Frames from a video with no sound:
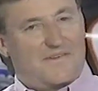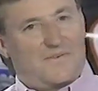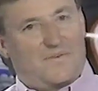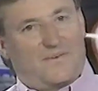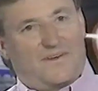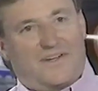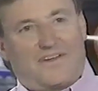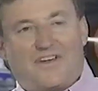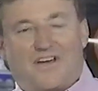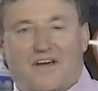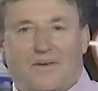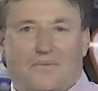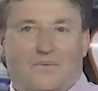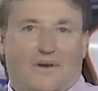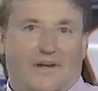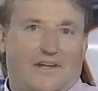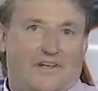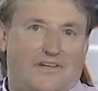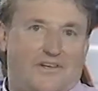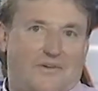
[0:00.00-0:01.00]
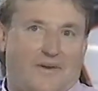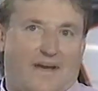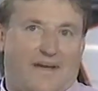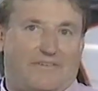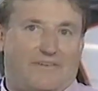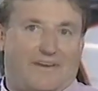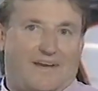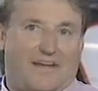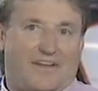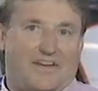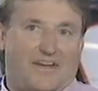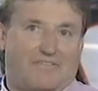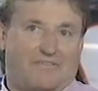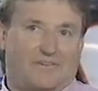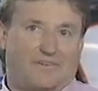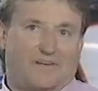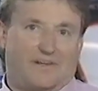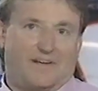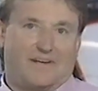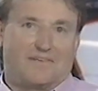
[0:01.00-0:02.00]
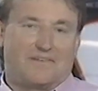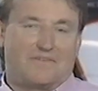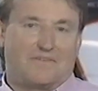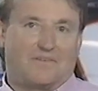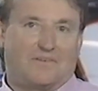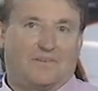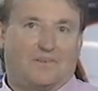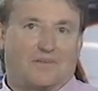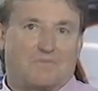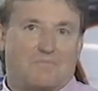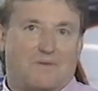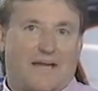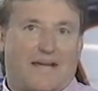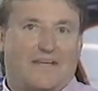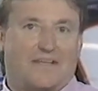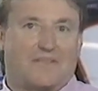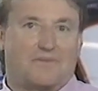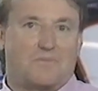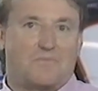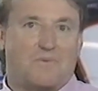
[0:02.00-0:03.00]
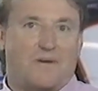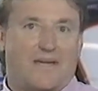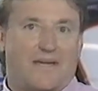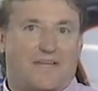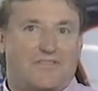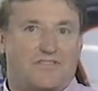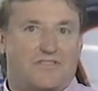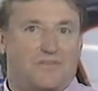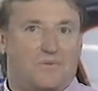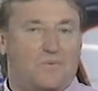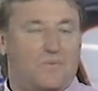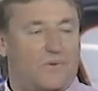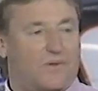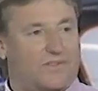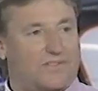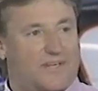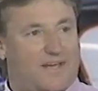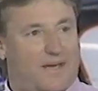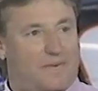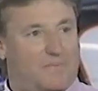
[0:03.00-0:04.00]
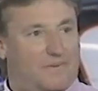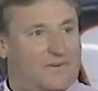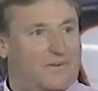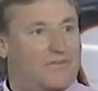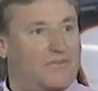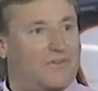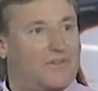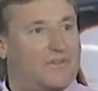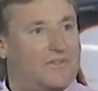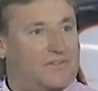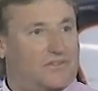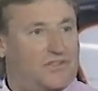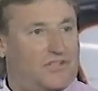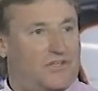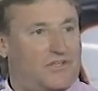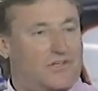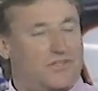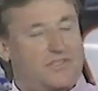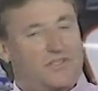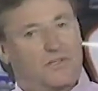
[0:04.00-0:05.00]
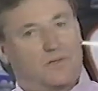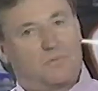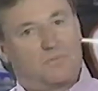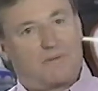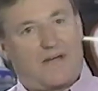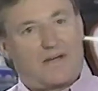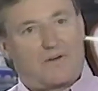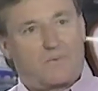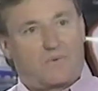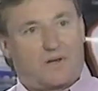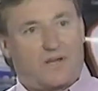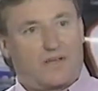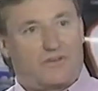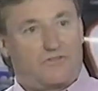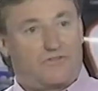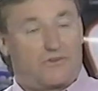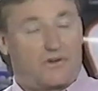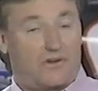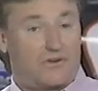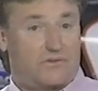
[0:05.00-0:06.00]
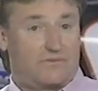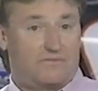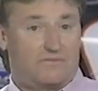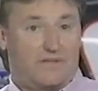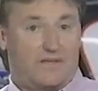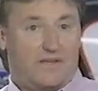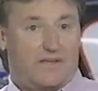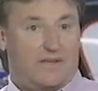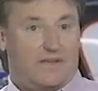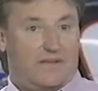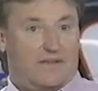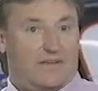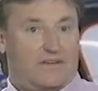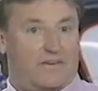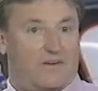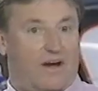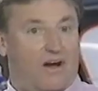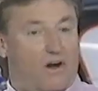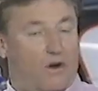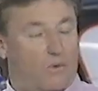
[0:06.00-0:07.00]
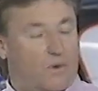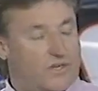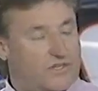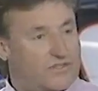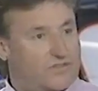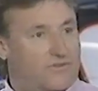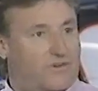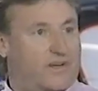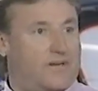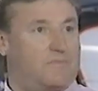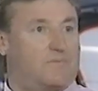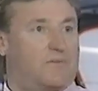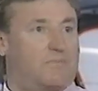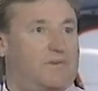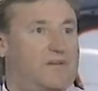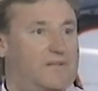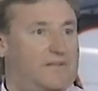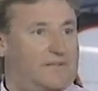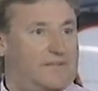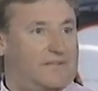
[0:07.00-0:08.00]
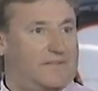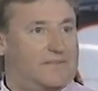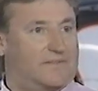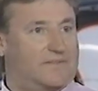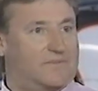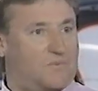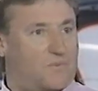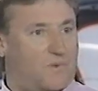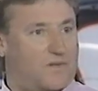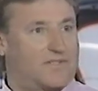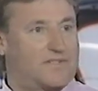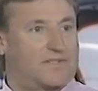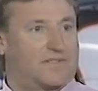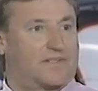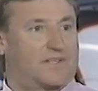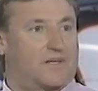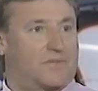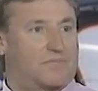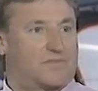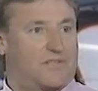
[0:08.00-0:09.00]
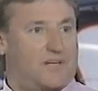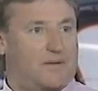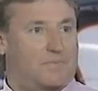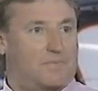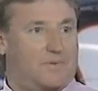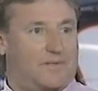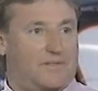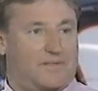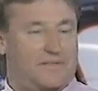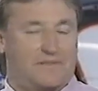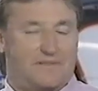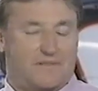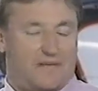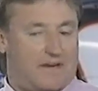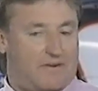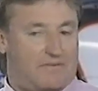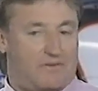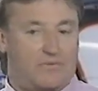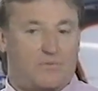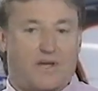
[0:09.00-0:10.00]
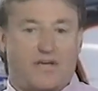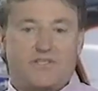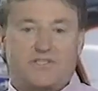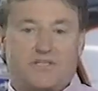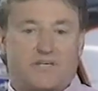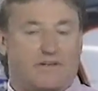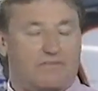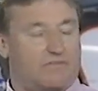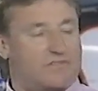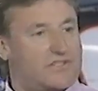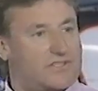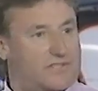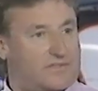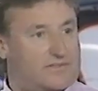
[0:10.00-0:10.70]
Well, not really. You know, I never look back at the past, you know, what's happened over the years. You know, back when I drove, you know, I always dreamed of being the Winston Cup champion. And every race I ever